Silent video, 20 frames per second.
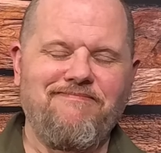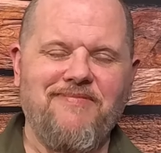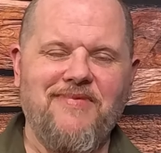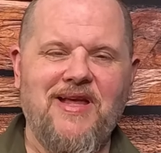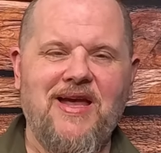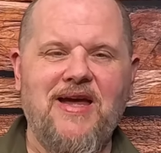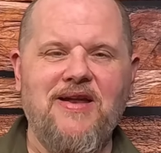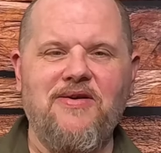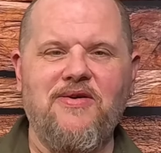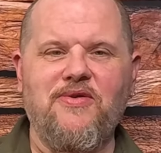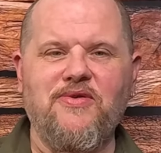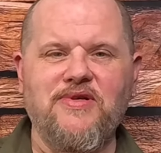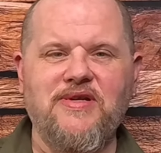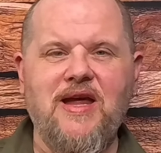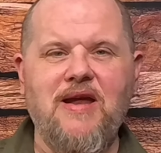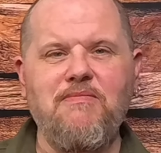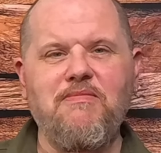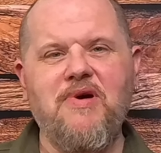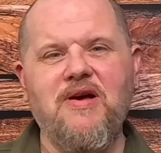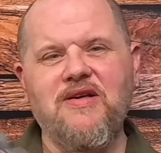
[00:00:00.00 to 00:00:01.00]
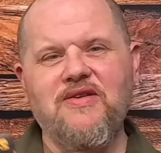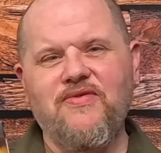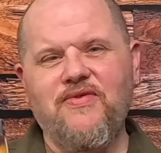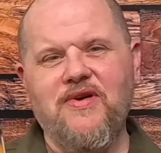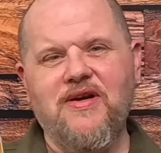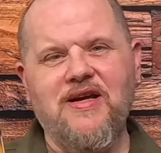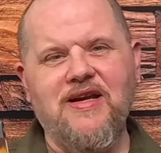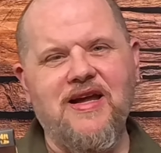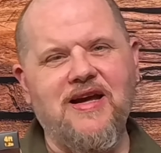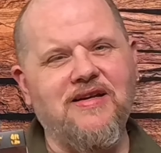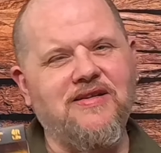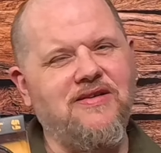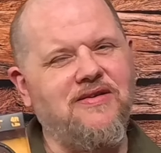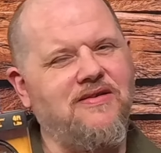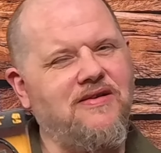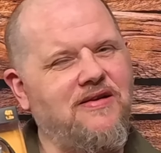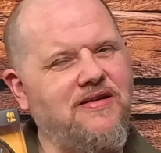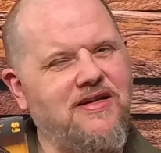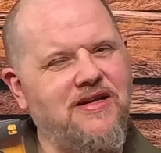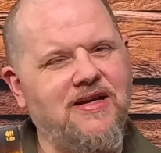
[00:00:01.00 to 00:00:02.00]
don't know, 10 bucks for a
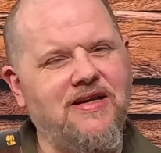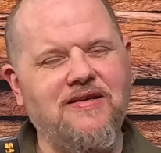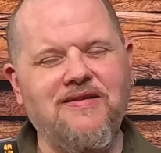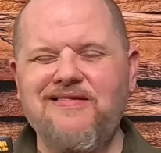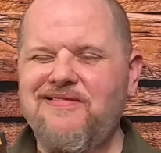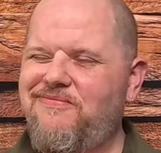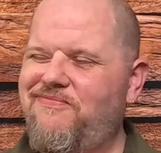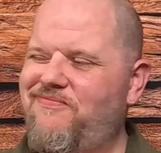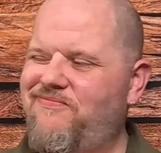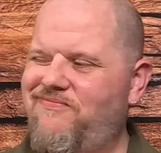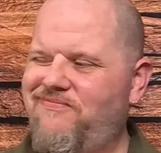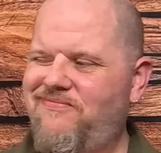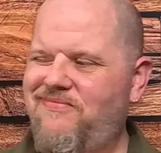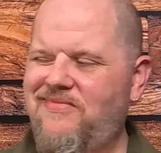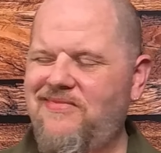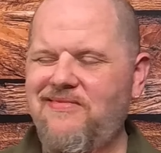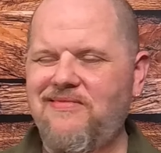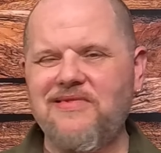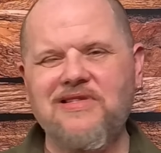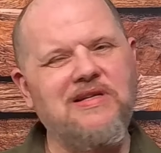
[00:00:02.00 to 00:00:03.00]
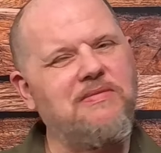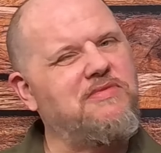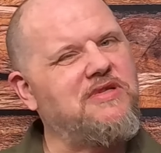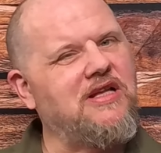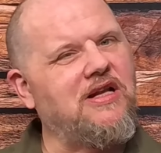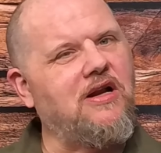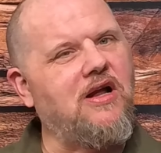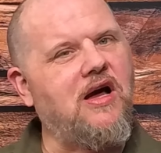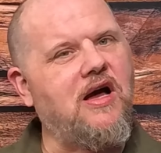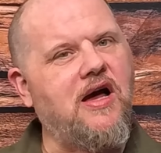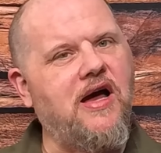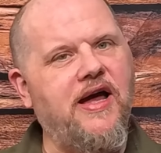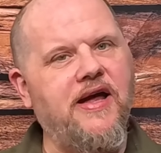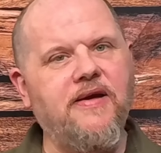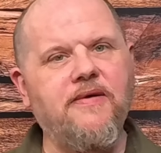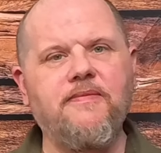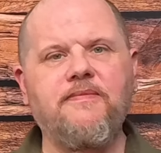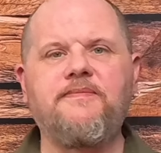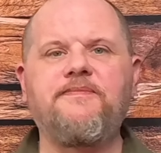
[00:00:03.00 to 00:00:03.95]
connector on the end? It seems a little high.